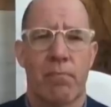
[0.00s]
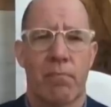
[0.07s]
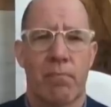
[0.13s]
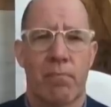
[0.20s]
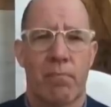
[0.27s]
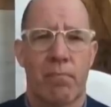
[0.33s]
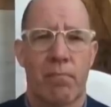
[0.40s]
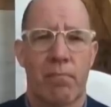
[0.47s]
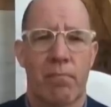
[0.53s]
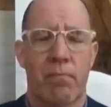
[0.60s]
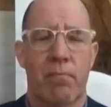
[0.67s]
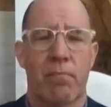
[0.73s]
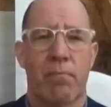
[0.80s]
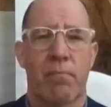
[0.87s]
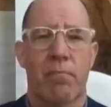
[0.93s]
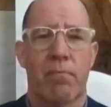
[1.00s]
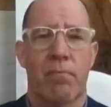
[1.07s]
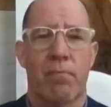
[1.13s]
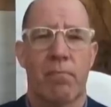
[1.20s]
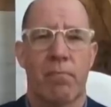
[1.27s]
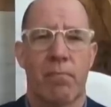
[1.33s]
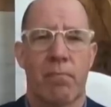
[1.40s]

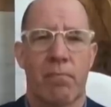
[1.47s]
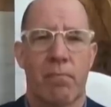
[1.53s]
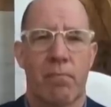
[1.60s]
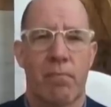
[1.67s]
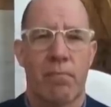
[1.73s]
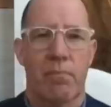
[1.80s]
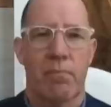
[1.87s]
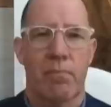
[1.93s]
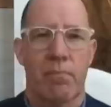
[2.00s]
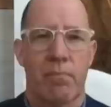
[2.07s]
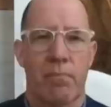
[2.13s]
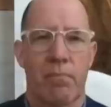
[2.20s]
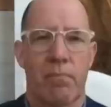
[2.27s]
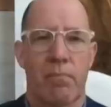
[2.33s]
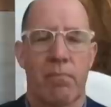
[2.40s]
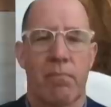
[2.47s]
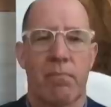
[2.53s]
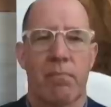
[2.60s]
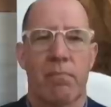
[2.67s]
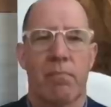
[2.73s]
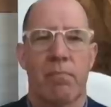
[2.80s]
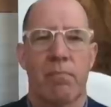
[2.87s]

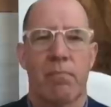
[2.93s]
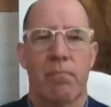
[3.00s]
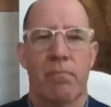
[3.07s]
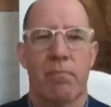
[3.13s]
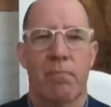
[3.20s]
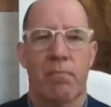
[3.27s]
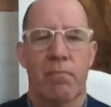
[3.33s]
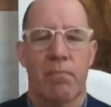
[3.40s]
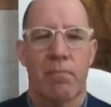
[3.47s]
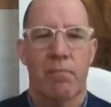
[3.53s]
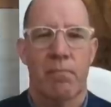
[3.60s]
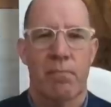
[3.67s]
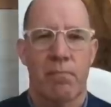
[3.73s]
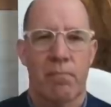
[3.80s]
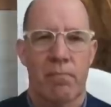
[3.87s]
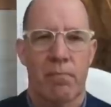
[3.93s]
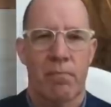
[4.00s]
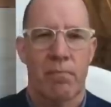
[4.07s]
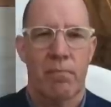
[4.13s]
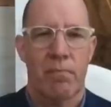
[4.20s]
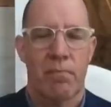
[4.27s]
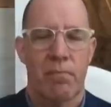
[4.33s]

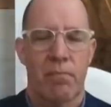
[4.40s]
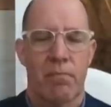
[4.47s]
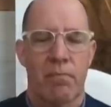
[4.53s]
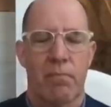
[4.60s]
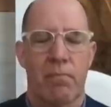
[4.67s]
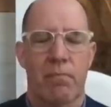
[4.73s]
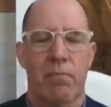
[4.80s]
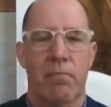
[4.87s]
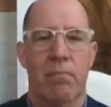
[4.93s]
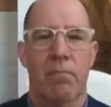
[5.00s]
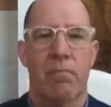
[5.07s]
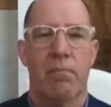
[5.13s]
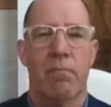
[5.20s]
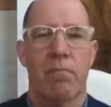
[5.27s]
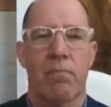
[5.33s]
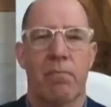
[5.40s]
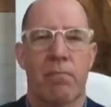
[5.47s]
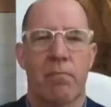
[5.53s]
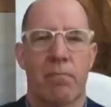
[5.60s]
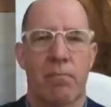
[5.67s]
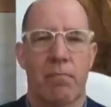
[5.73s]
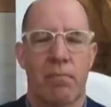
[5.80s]

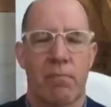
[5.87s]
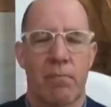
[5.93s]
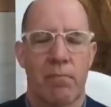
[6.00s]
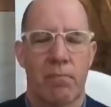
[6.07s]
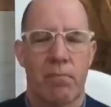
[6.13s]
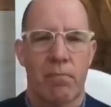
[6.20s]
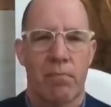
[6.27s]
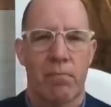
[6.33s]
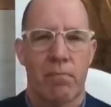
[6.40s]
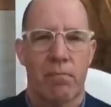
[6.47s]
[no speech]